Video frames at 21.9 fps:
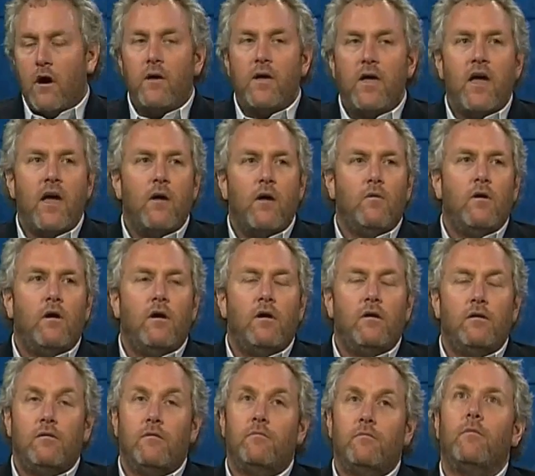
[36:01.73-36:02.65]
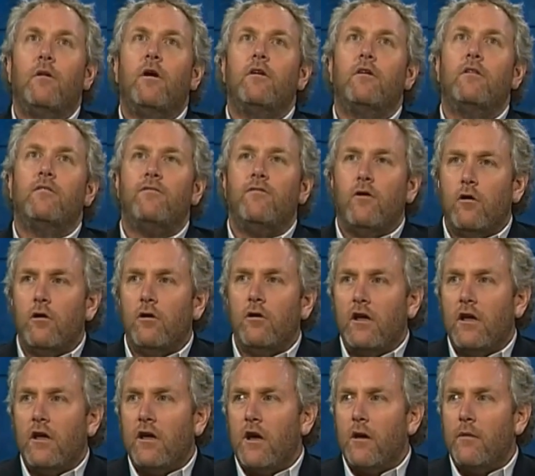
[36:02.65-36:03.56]
Oh, yeah. Well, Mark
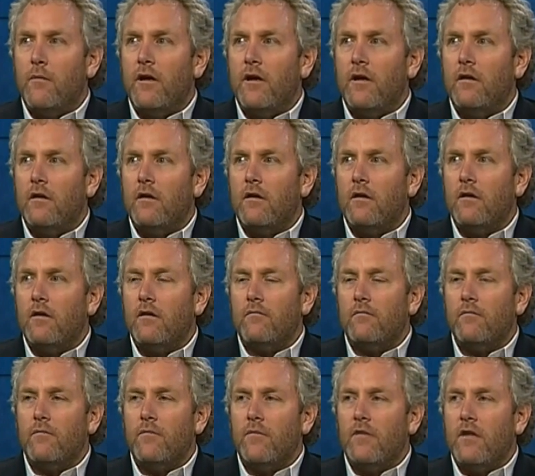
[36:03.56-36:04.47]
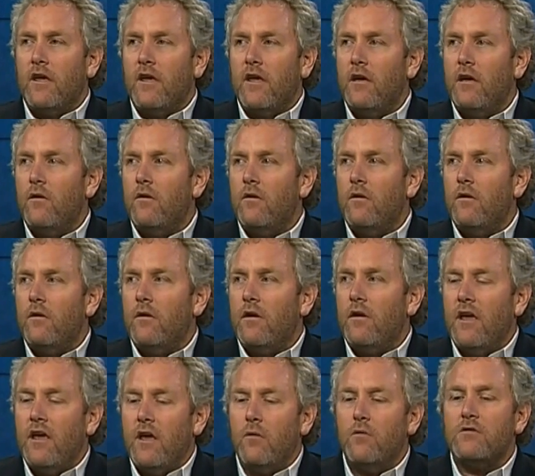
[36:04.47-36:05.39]
Foley, I mean,
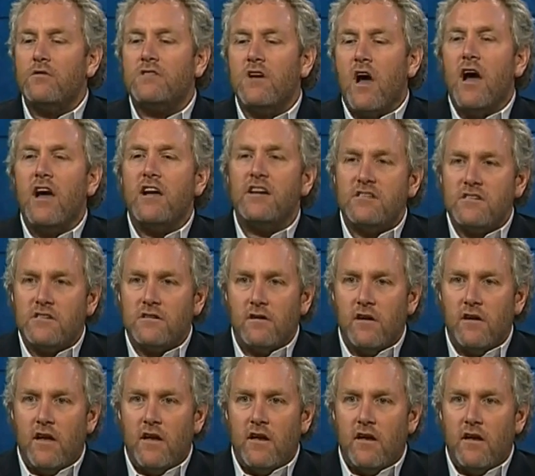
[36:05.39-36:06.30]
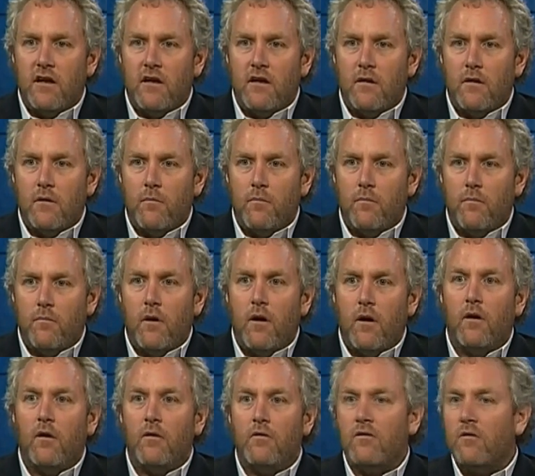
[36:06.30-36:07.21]
he was isolated
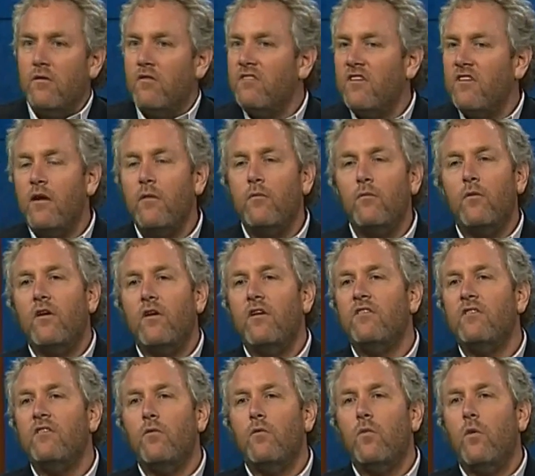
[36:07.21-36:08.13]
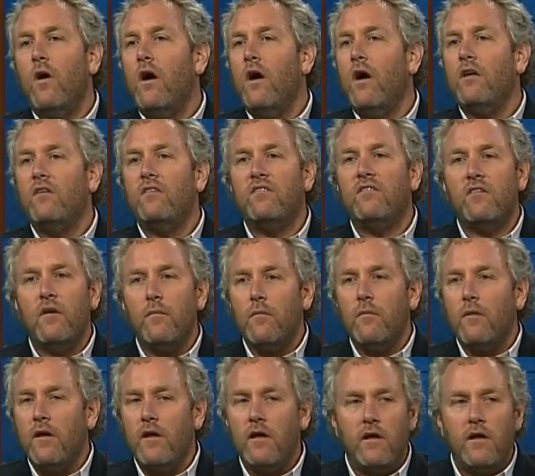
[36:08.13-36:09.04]
the same reason why
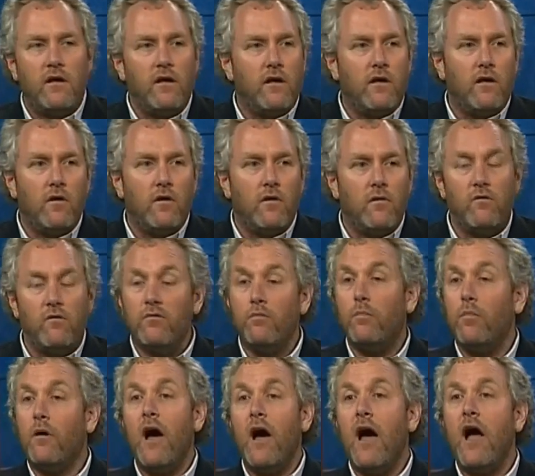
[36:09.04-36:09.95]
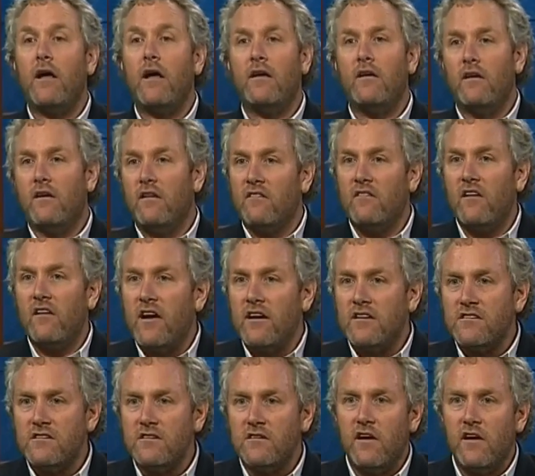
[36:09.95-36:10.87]
somebody who's black is
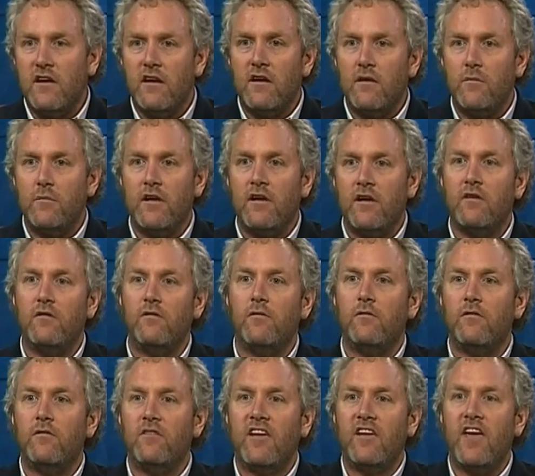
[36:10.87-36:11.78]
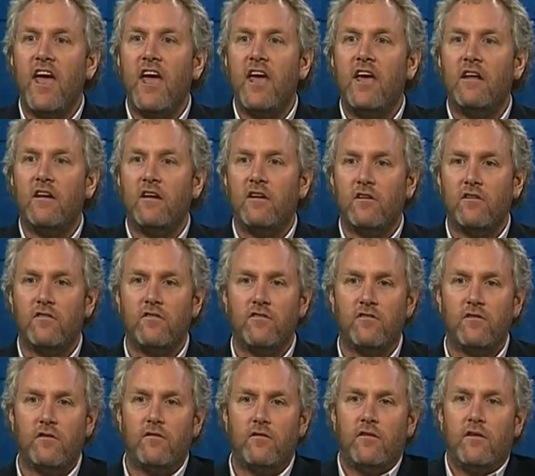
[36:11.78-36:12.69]
isolated, because he was gay and a
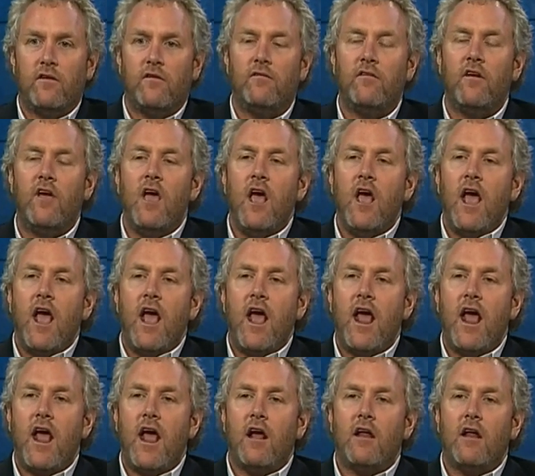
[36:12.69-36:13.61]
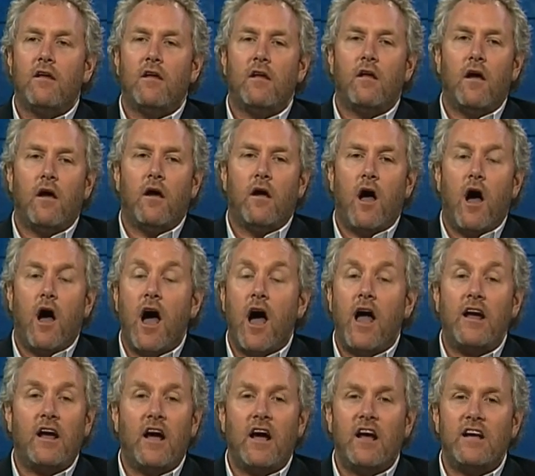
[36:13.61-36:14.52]
conservative. And
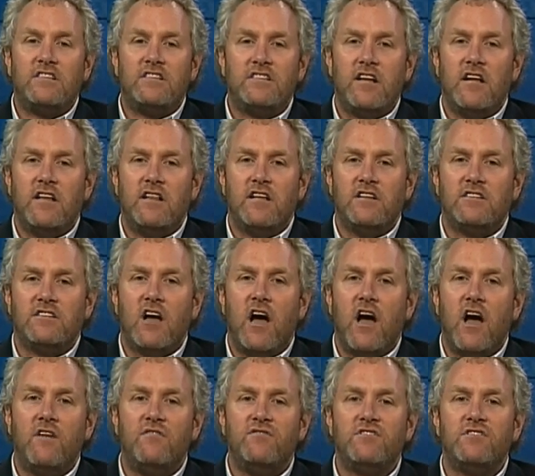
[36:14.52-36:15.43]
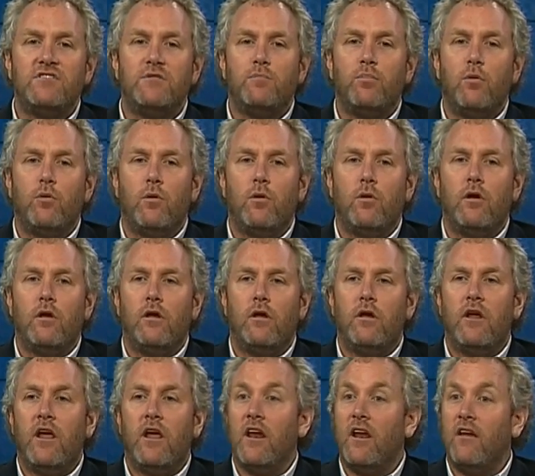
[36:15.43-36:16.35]
I say this, I've
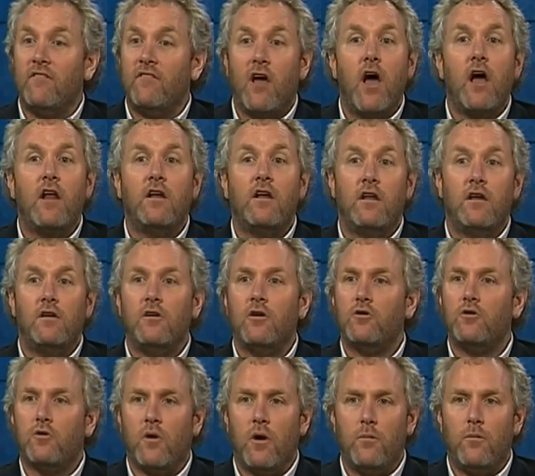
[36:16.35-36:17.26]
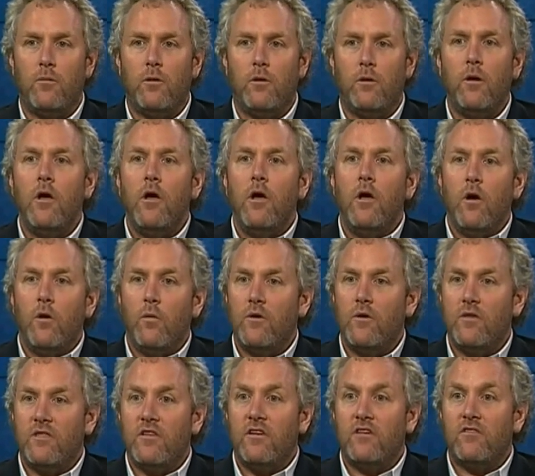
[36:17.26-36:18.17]
supported, and I've gotten into trouble
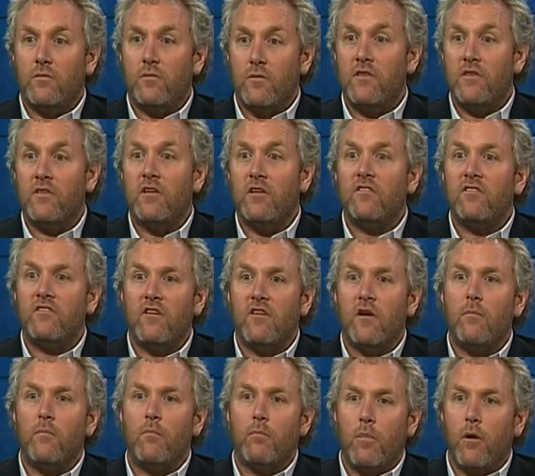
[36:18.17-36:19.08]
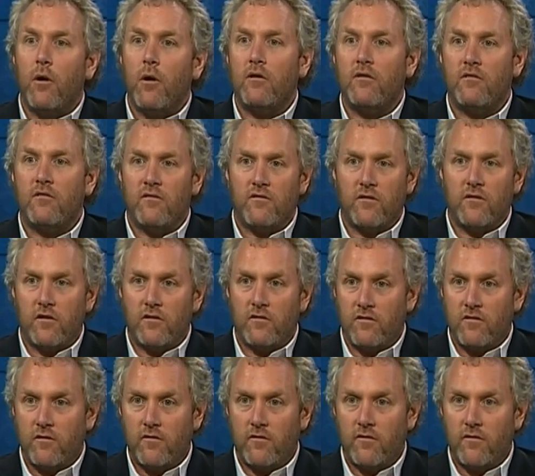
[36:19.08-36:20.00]
with this within some parts of
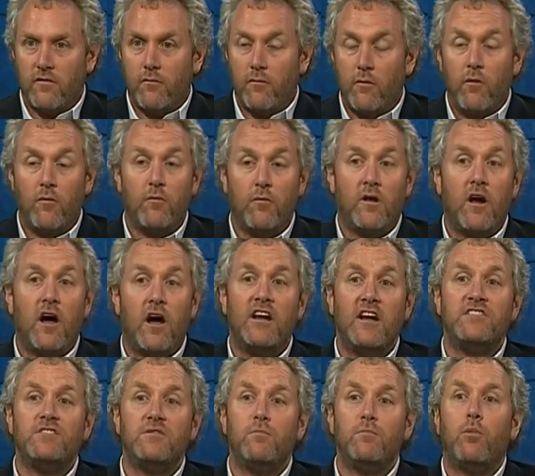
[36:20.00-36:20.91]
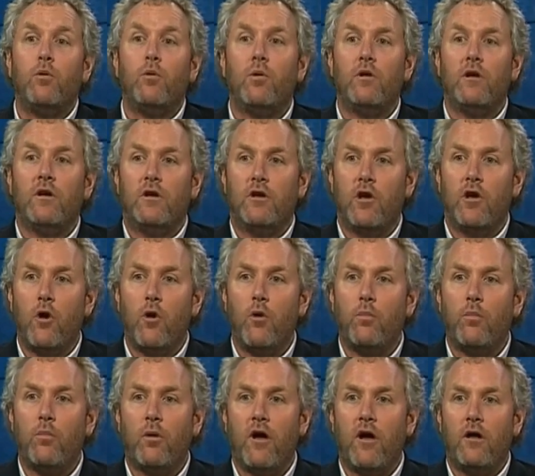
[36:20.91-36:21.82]
the conservative movement. I supported
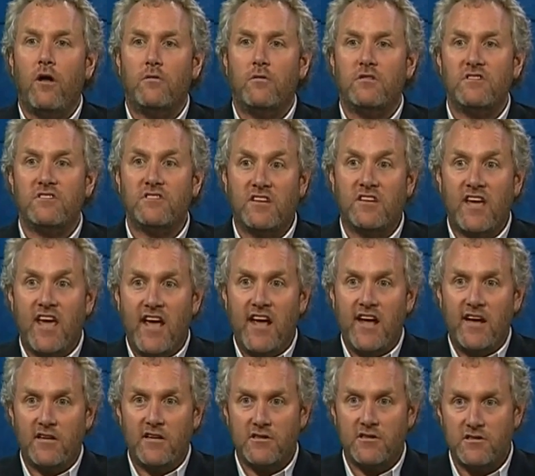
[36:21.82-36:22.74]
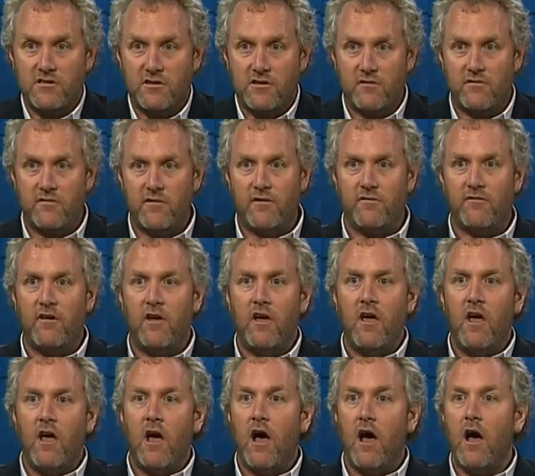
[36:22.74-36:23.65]
Go Proud, which is a gay
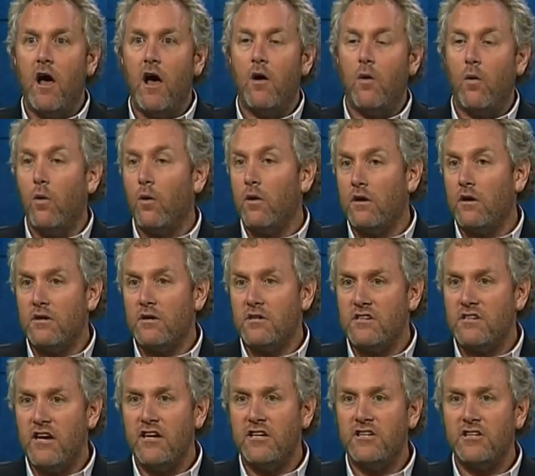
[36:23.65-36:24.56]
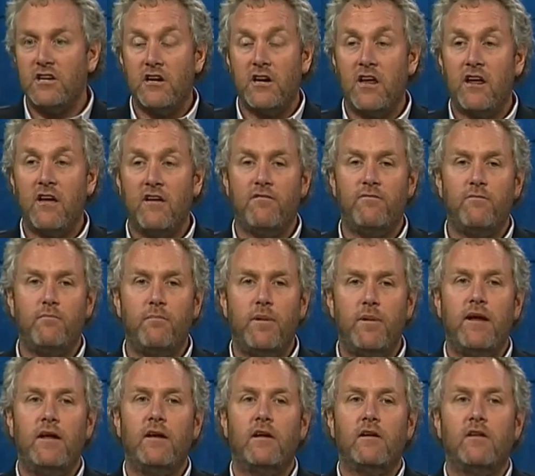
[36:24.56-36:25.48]
conservative organization. If
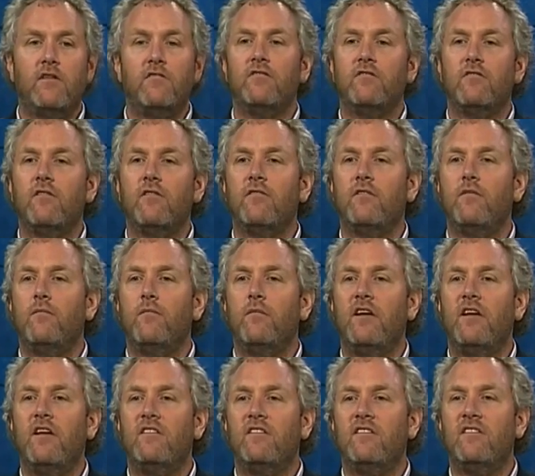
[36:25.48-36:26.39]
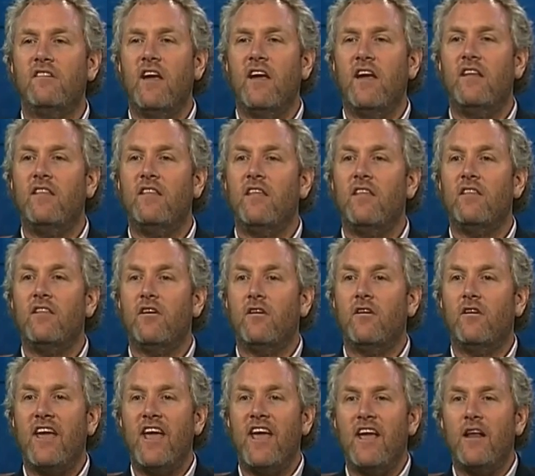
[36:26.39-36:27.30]
being a conservative means saying
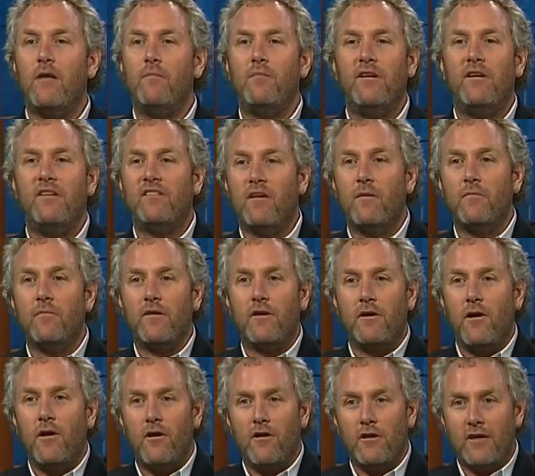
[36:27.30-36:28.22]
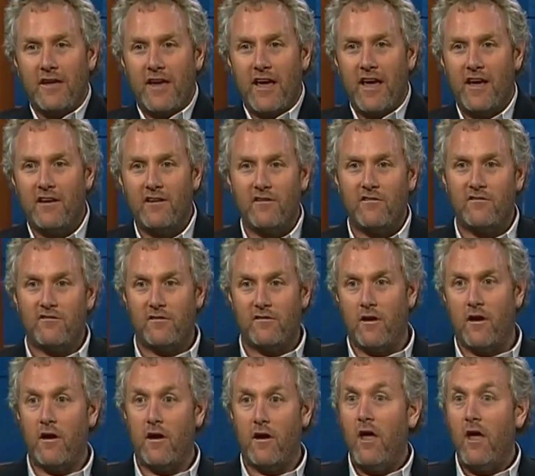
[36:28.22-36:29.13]
that there can't be something called a gay
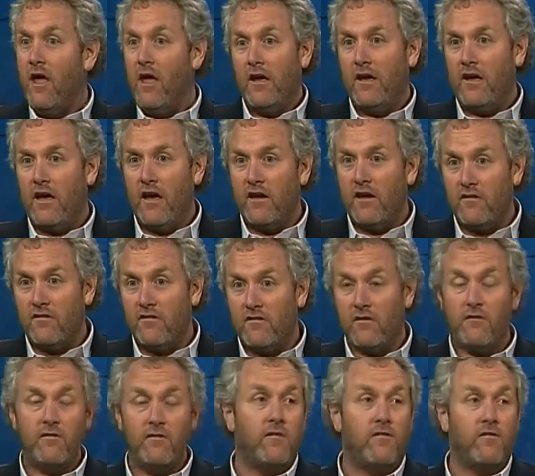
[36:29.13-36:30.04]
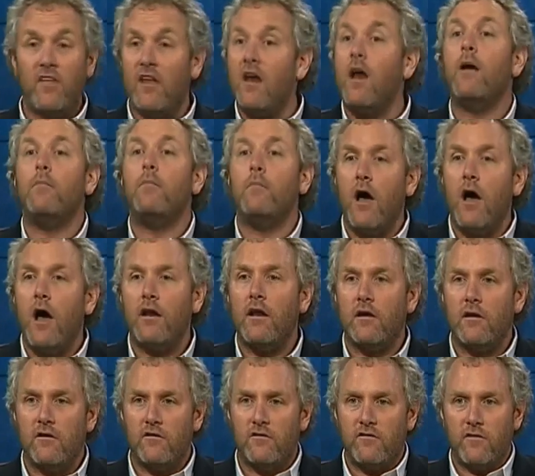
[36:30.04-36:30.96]
conservative, then I'm
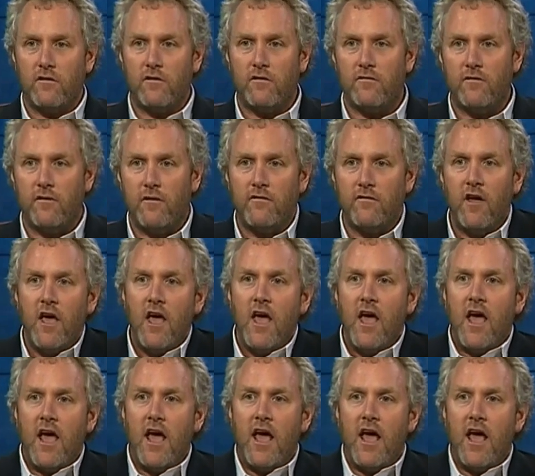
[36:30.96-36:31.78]
not a conservative.